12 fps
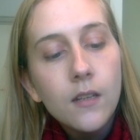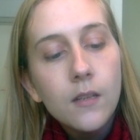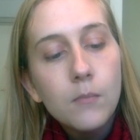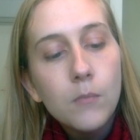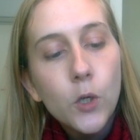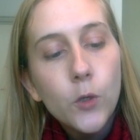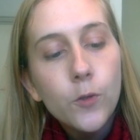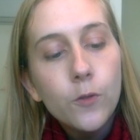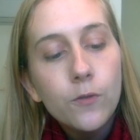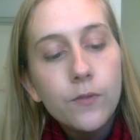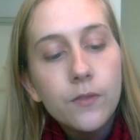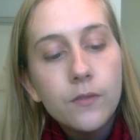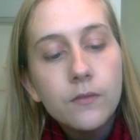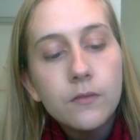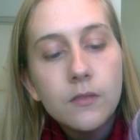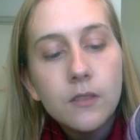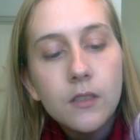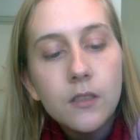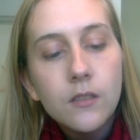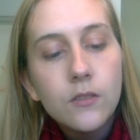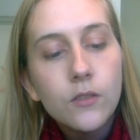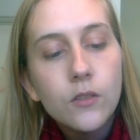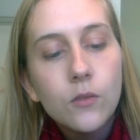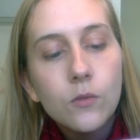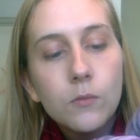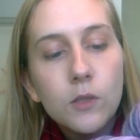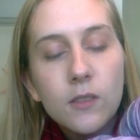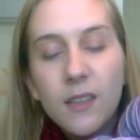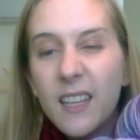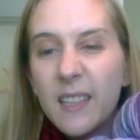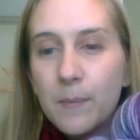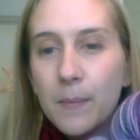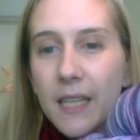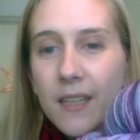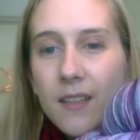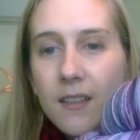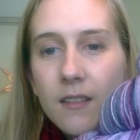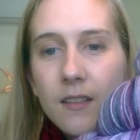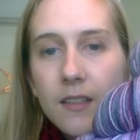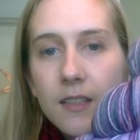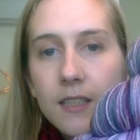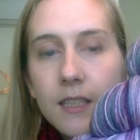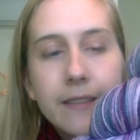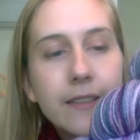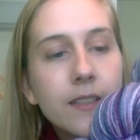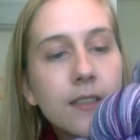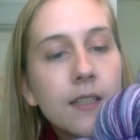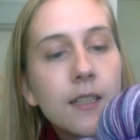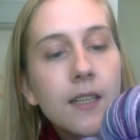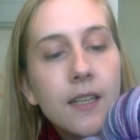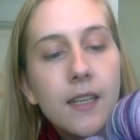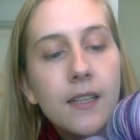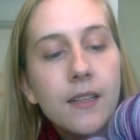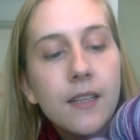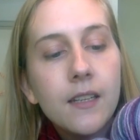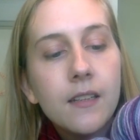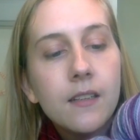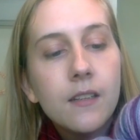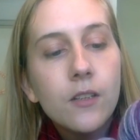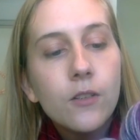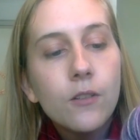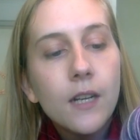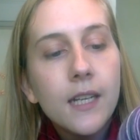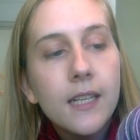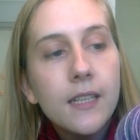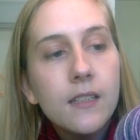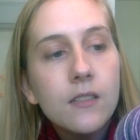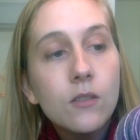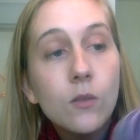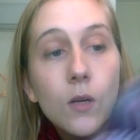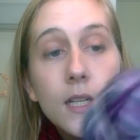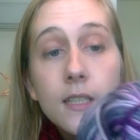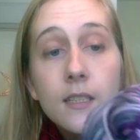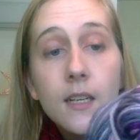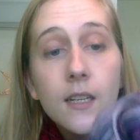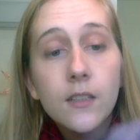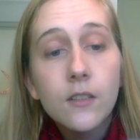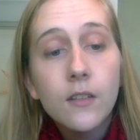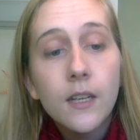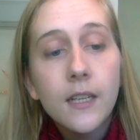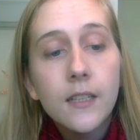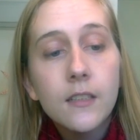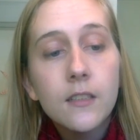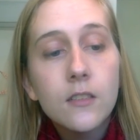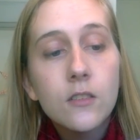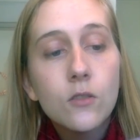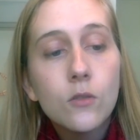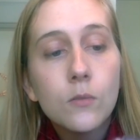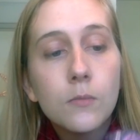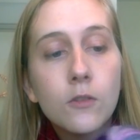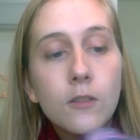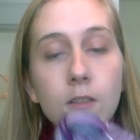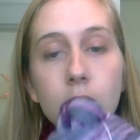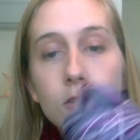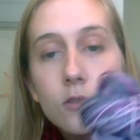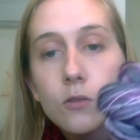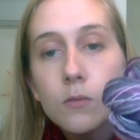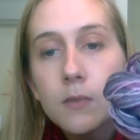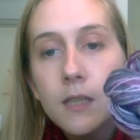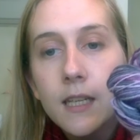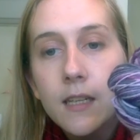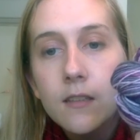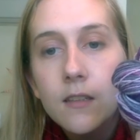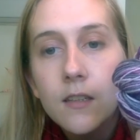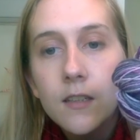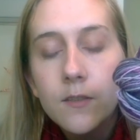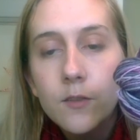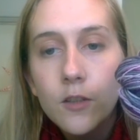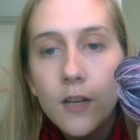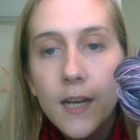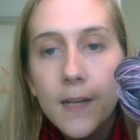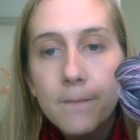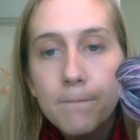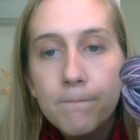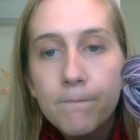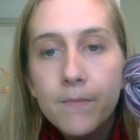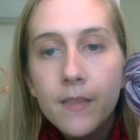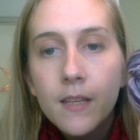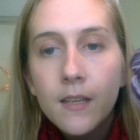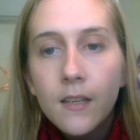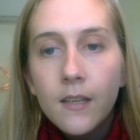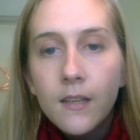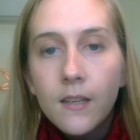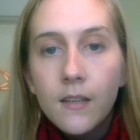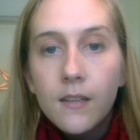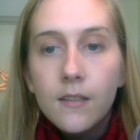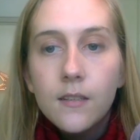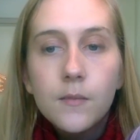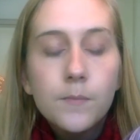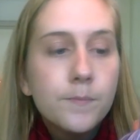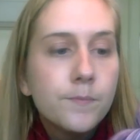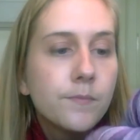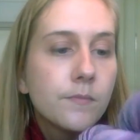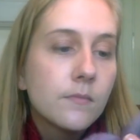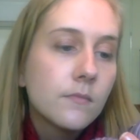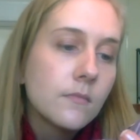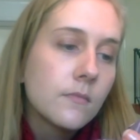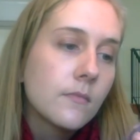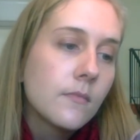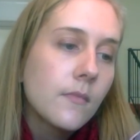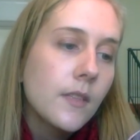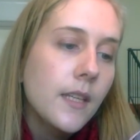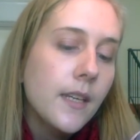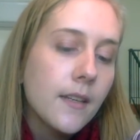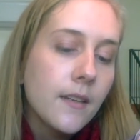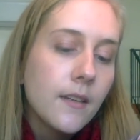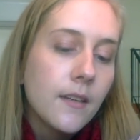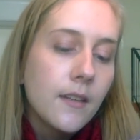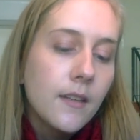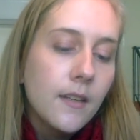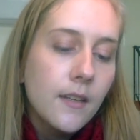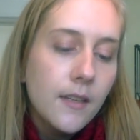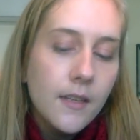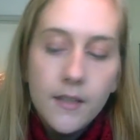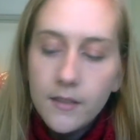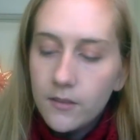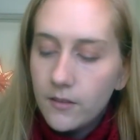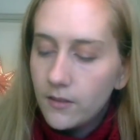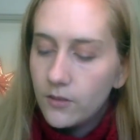mauve, through to almost light pink kind of colour, and then the grey is quite a dark grey, the storm cloud kind of grey. Yeah, and the